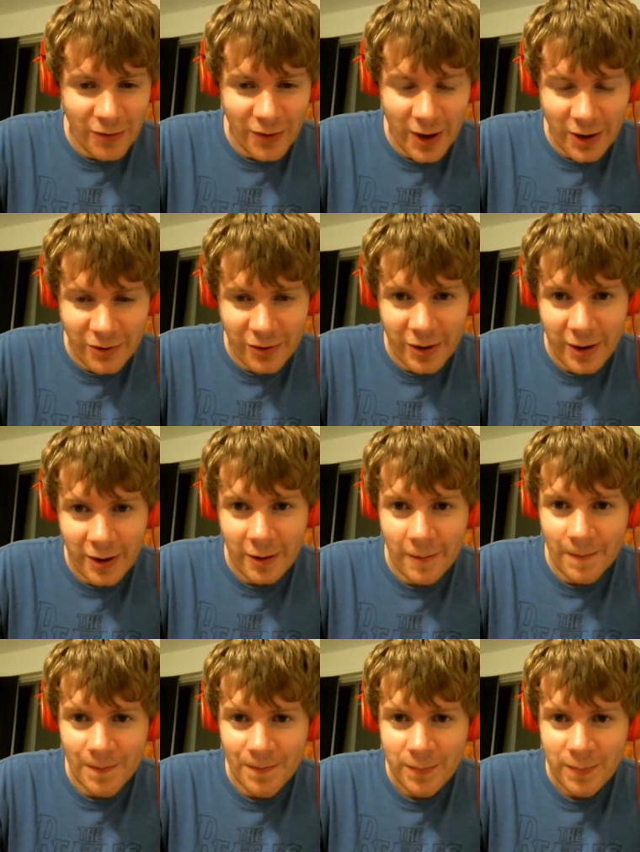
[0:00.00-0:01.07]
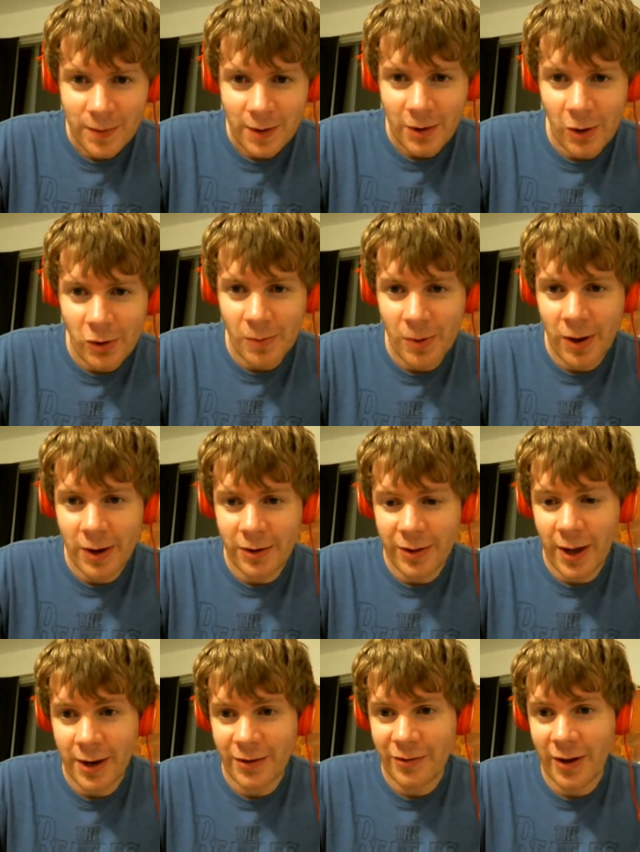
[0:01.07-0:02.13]
is actually colorblind to
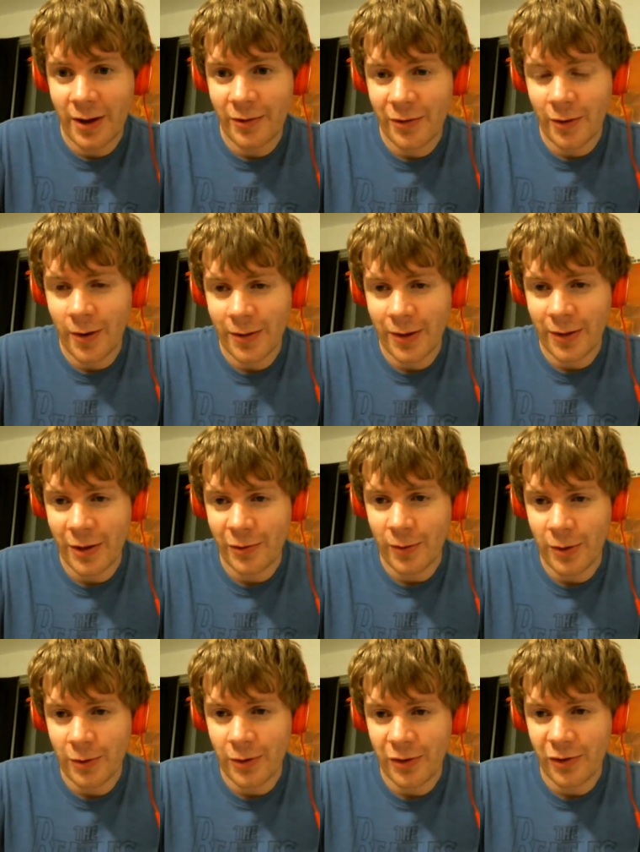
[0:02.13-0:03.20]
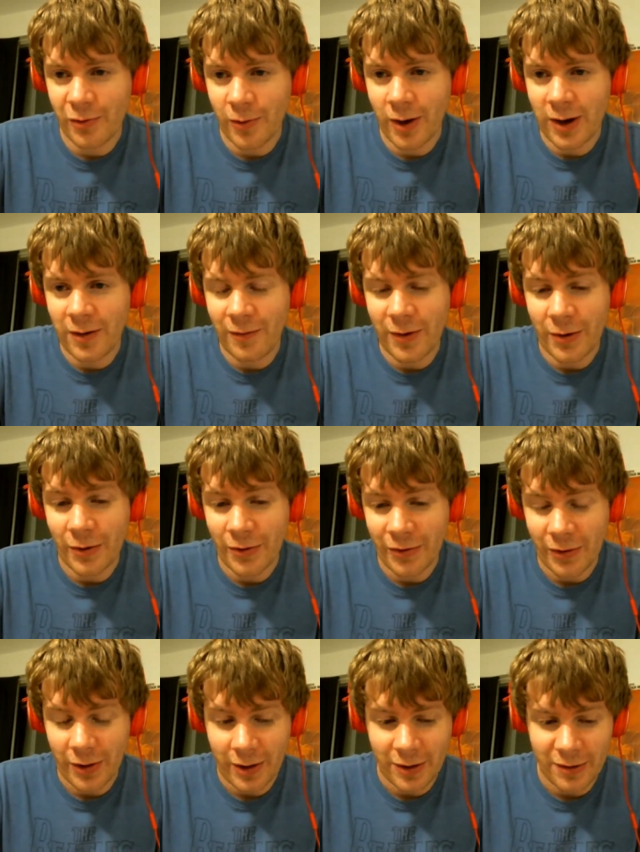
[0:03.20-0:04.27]
that extent, so I think that's one of the reasons why he feels
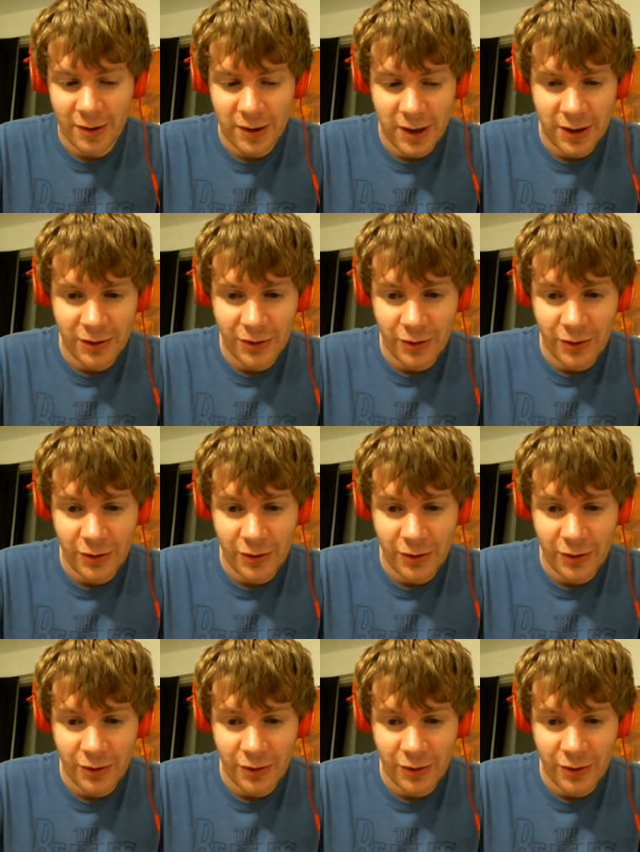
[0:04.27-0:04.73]
the need